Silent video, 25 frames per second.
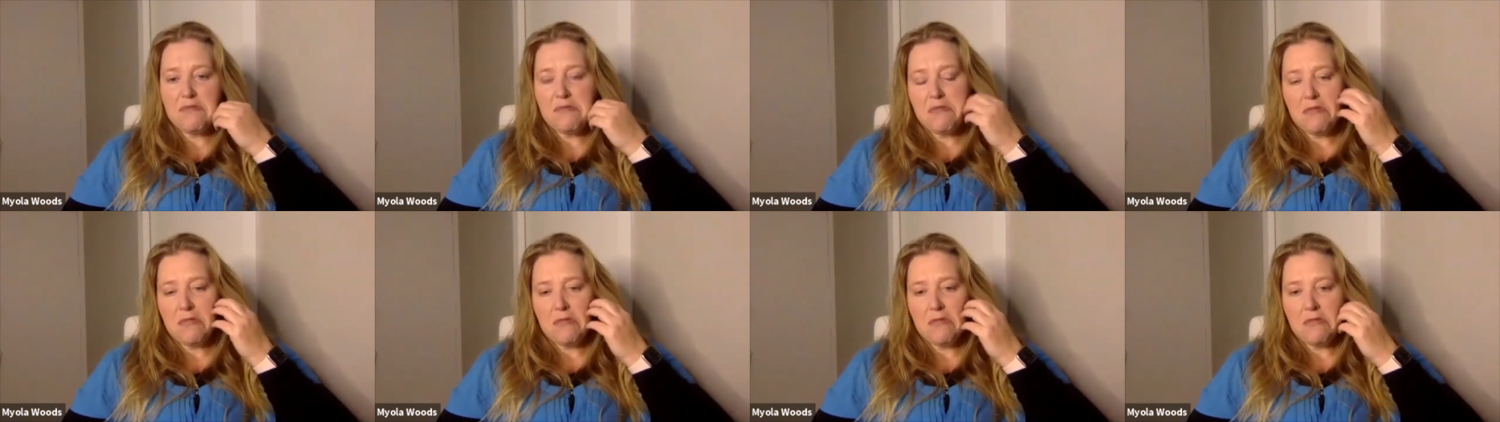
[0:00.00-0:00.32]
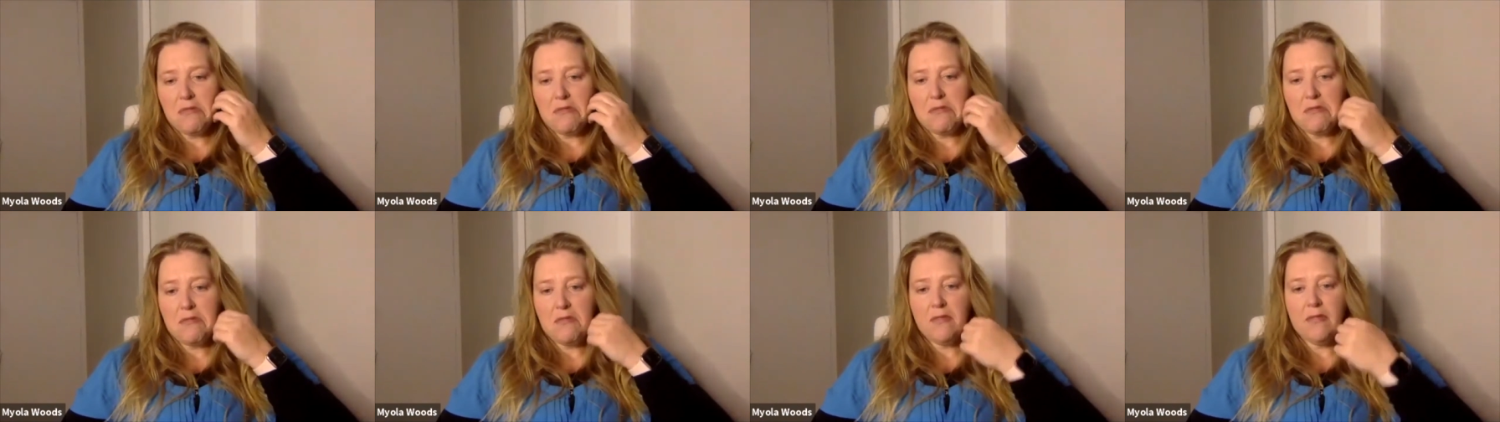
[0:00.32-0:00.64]

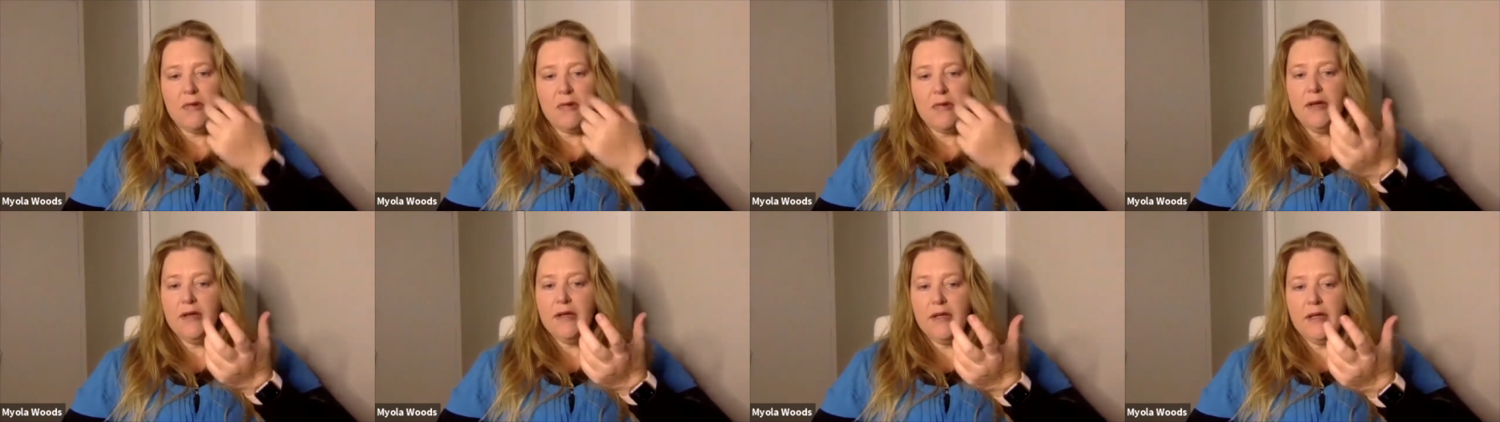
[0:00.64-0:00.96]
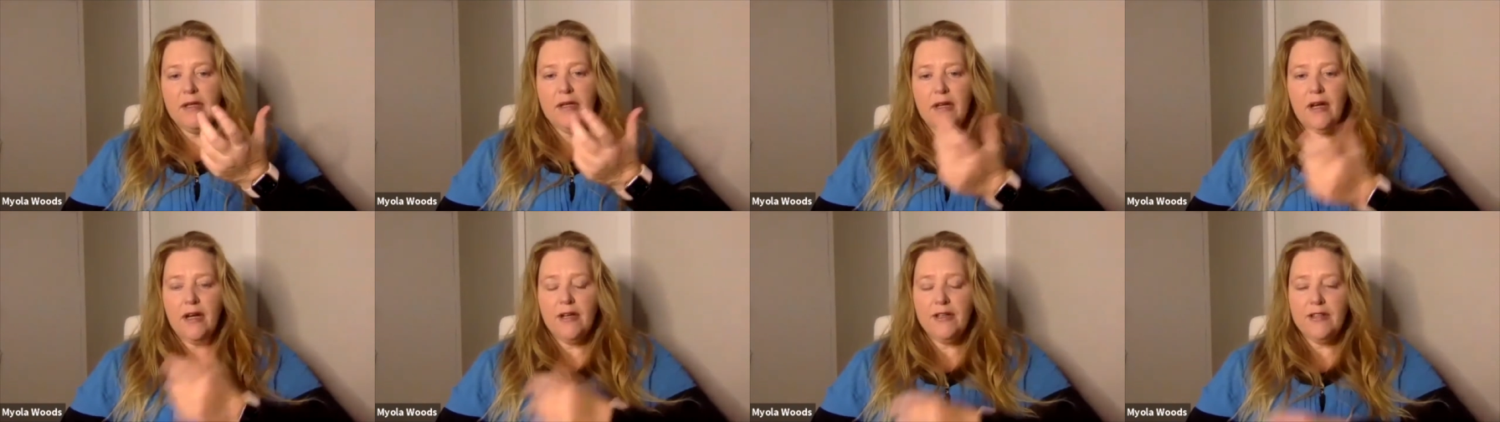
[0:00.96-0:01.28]
Mm,
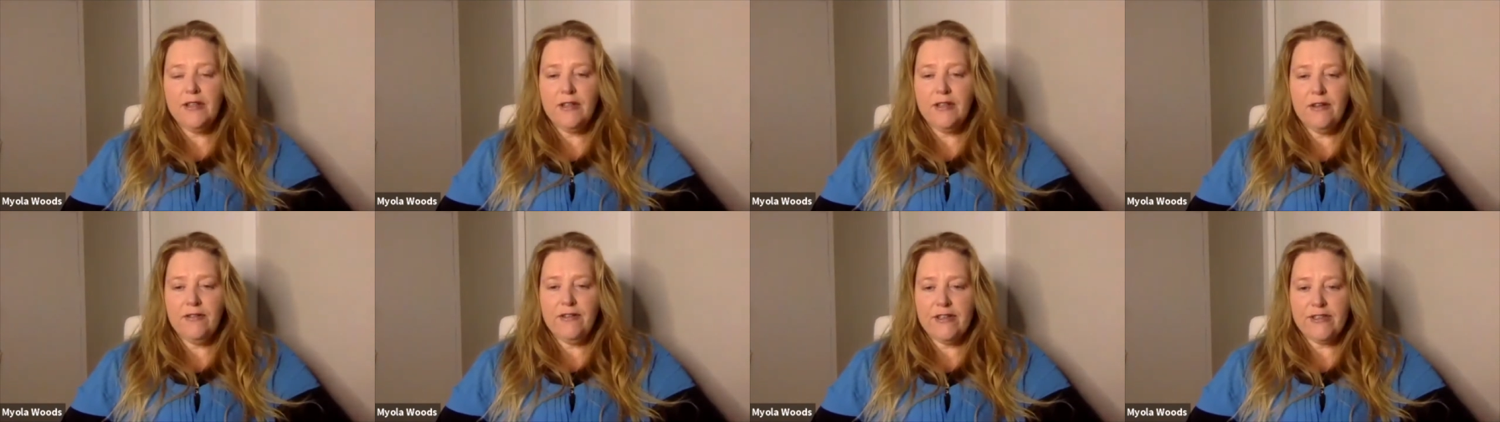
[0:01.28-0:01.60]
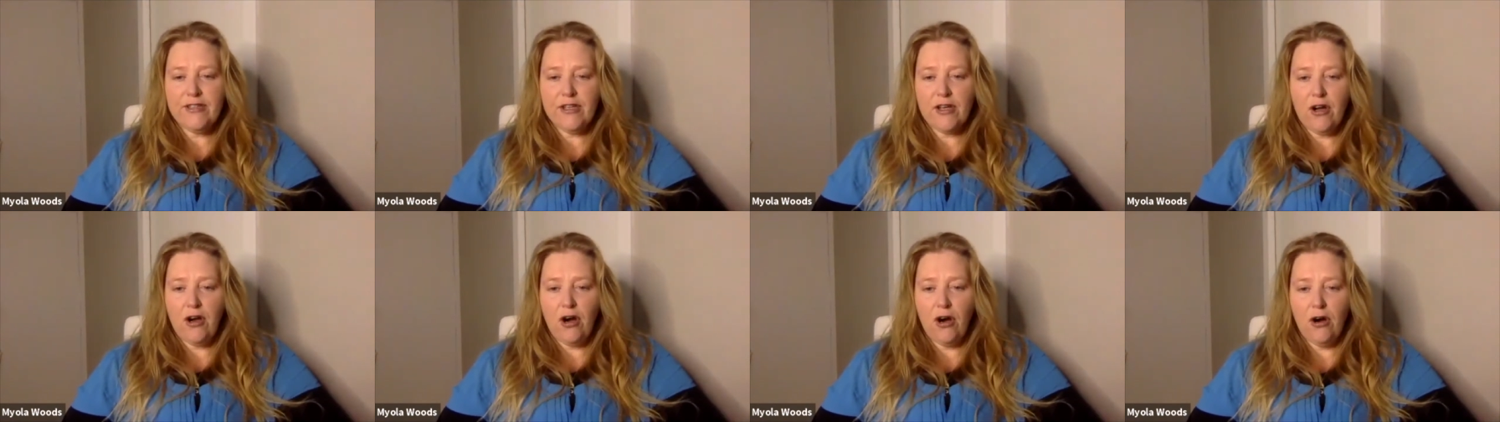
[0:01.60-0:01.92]
I don't know if that's a
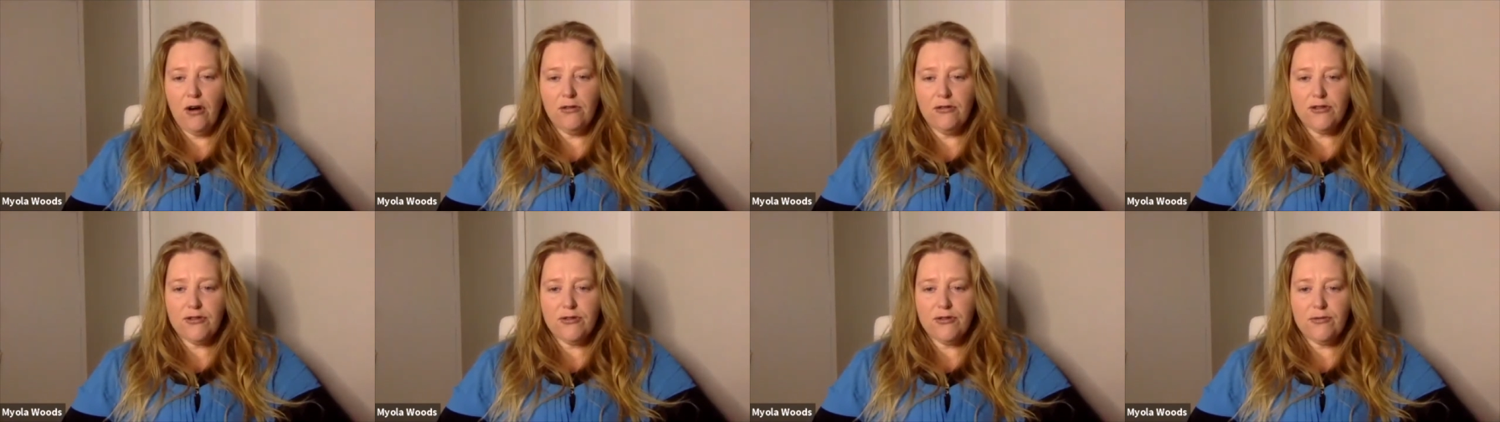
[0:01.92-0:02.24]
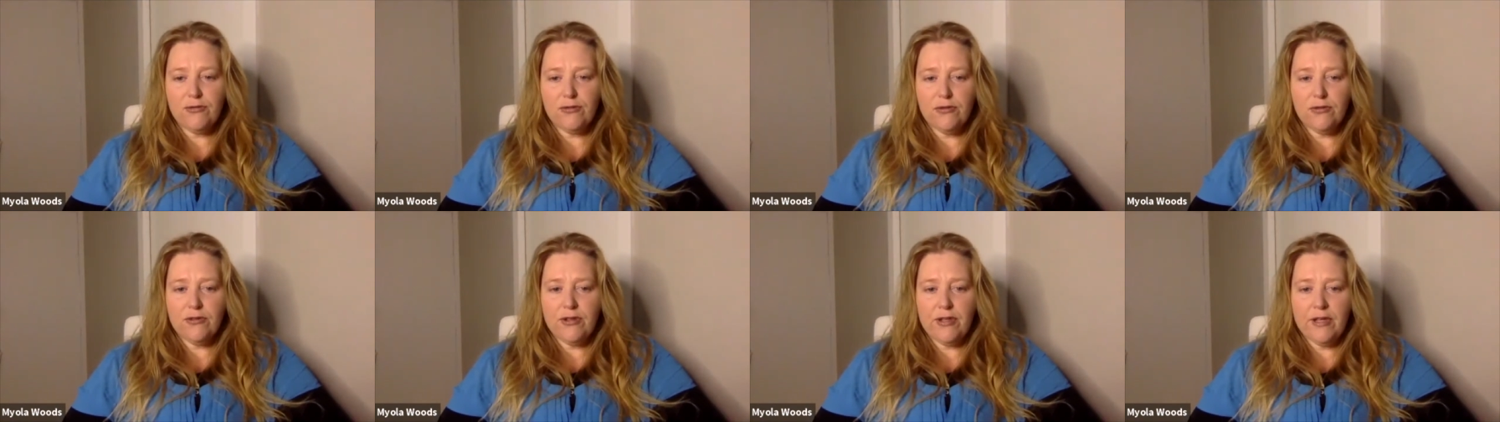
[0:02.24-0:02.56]

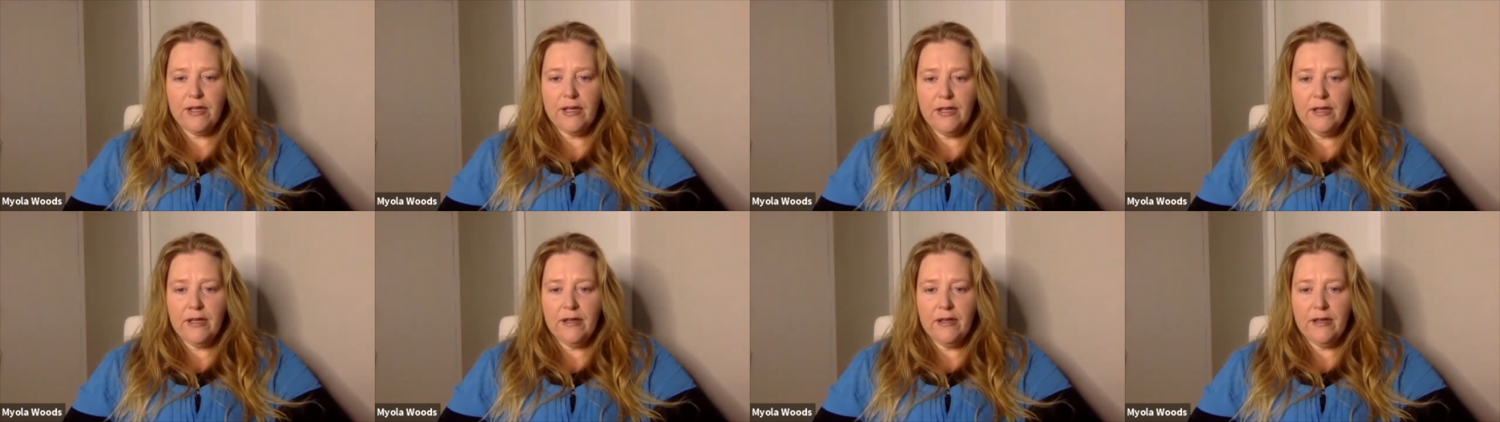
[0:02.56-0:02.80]
cultural thing